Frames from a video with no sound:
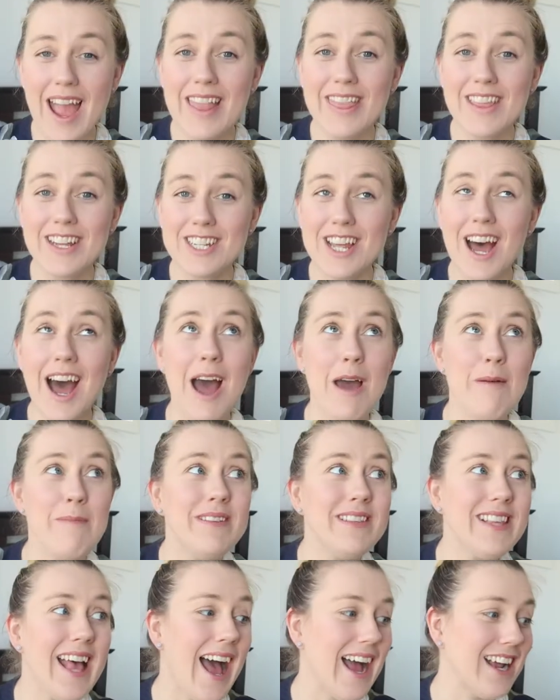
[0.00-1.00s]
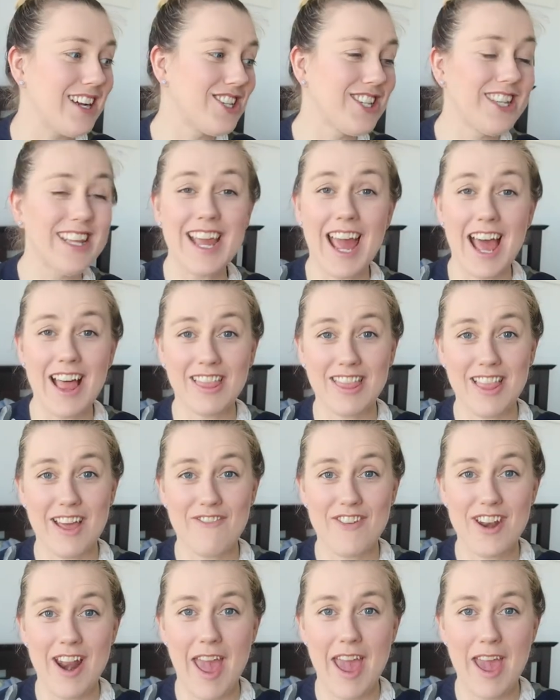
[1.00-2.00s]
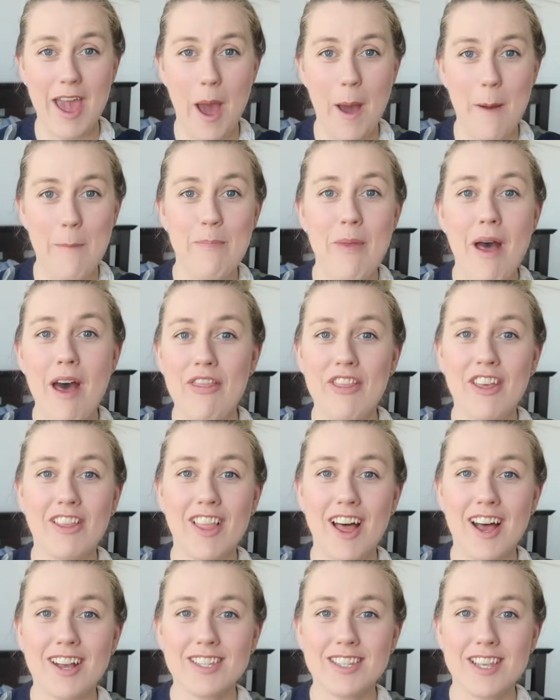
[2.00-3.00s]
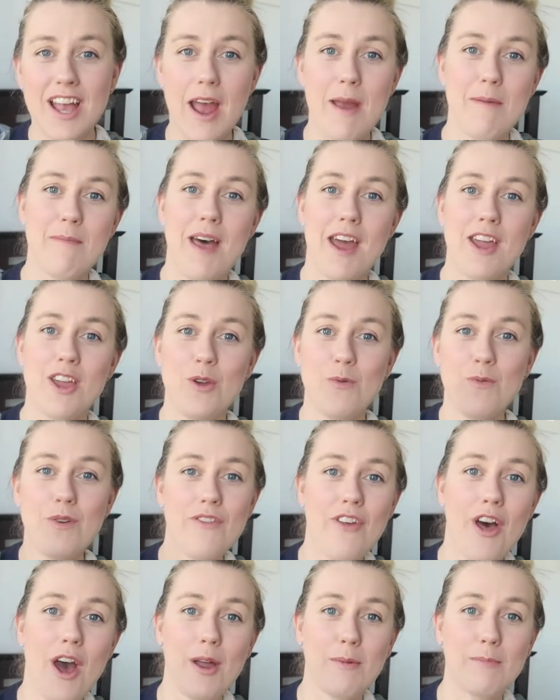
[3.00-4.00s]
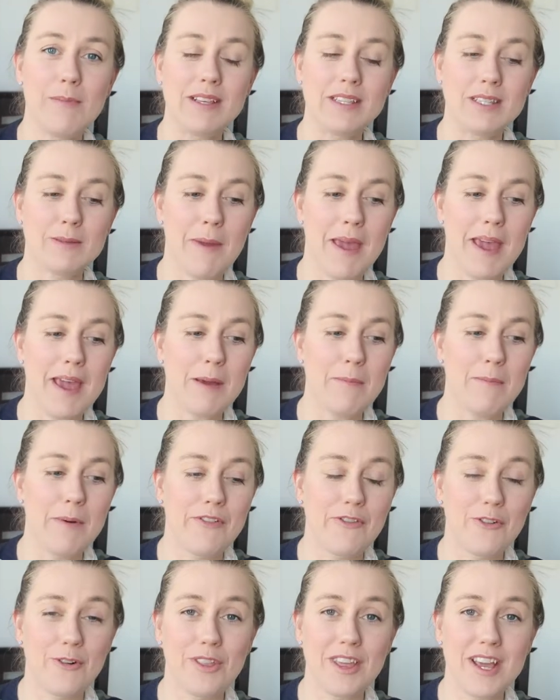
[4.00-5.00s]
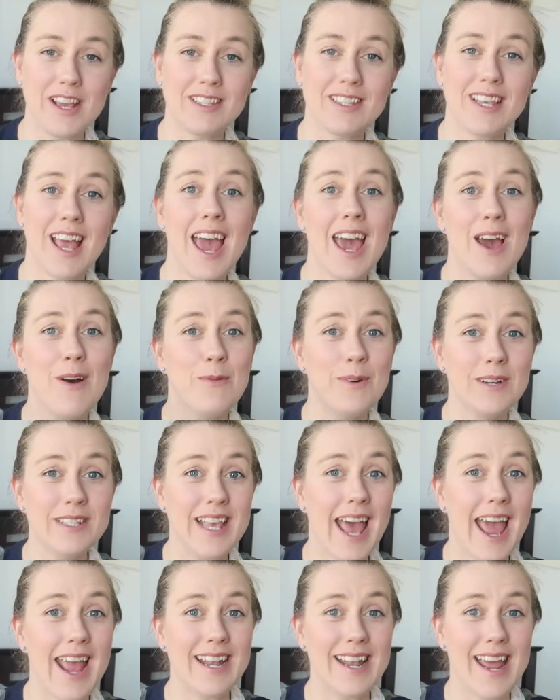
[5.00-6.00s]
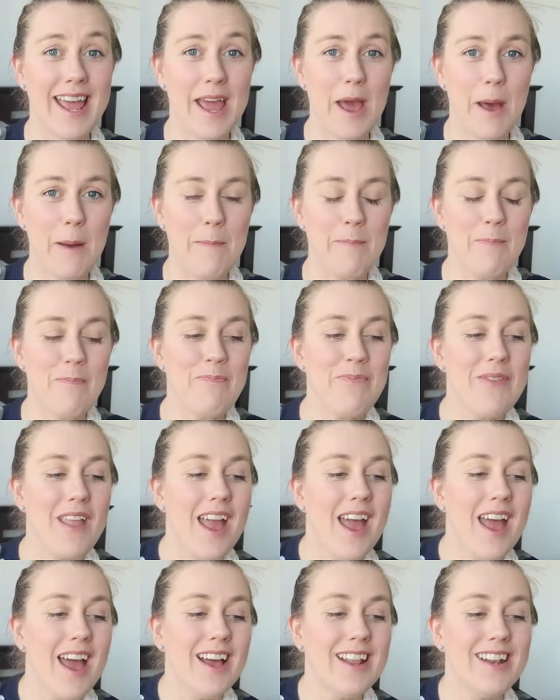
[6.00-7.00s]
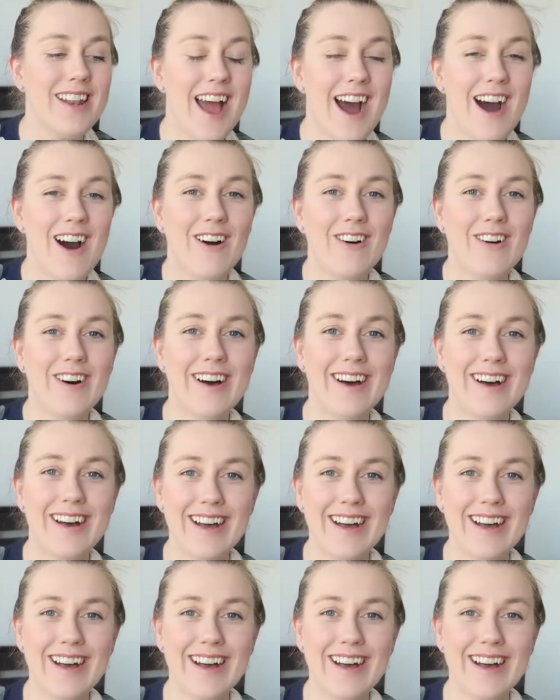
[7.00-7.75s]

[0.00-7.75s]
The time is actually 11 a.m. The last time that you would have heard me speak before this was 8 a.m. Now,